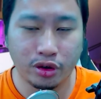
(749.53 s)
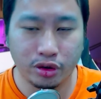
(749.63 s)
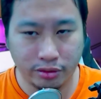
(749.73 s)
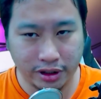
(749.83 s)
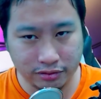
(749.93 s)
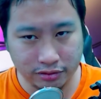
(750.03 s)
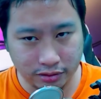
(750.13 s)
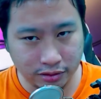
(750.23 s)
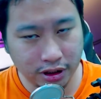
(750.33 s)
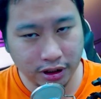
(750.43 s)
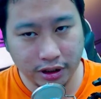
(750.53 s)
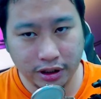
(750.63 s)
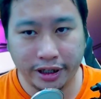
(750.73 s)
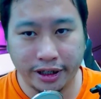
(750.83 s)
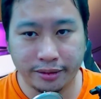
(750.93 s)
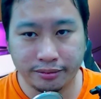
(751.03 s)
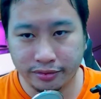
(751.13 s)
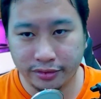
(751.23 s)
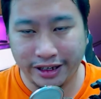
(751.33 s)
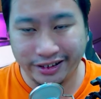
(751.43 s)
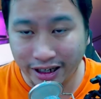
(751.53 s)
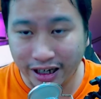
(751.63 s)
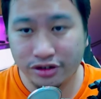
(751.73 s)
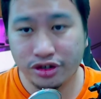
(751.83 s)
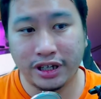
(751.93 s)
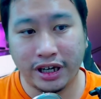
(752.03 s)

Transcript: you want to um, enlarge it.